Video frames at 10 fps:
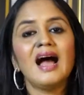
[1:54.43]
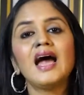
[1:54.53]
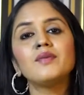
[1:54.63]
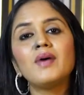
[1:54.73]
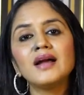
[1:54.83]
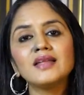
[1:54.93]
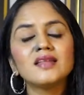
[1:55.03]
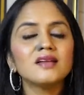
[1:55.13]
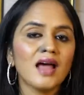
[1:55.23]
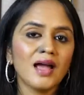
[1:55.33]
And by
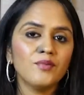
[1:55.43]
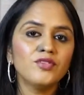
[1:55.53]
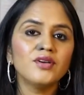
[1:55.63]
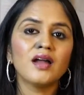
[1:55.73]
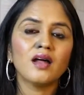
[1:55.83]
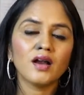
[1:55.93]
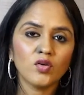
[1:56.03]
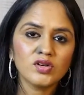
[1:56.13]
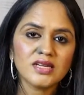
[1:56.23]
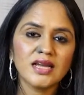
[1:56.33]
the time we are
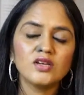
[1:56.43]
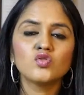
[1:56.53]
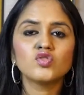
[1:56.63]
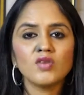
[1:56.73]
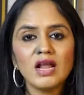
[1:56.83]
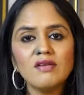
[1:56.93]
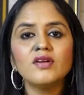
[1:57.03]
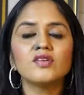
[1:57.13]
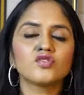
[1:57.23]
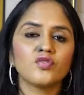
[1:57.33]
around 10 to 12
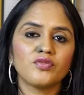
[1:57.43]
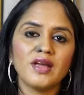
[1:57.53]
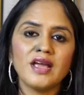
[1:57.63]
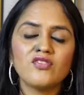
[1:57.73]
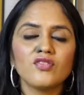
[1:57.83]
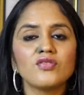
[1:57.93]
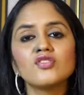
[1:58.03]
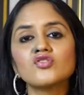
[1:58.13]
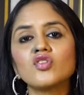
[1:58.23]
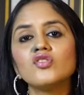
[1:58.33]
years of age,
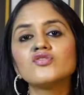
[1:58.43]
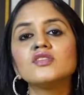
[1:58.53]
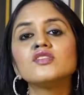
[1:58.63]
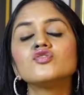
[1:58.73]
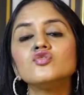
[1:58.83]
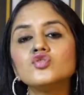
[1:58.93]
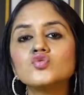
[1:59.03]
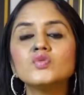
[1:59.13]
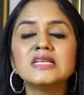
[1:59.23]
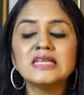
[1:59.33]
this tonsil is
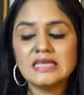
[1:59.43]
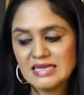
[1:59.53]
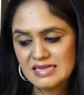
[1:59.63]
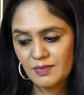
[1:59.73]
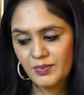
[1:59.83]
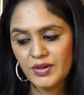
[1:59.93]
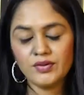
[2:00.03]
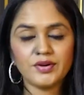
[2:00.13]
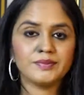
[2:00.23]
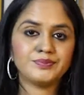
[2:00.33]
usually
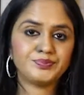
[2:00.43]
disappeared.